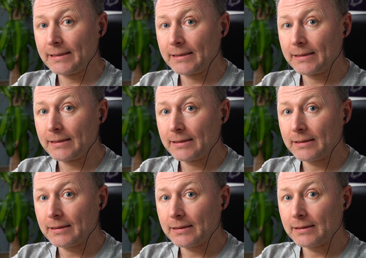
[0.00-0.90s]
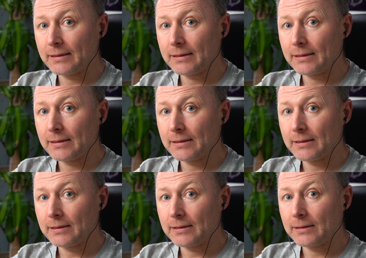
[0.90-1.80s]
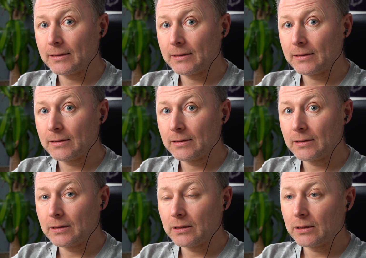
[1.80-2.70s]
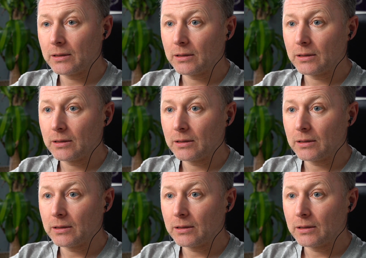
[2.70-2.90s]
Nothing is said.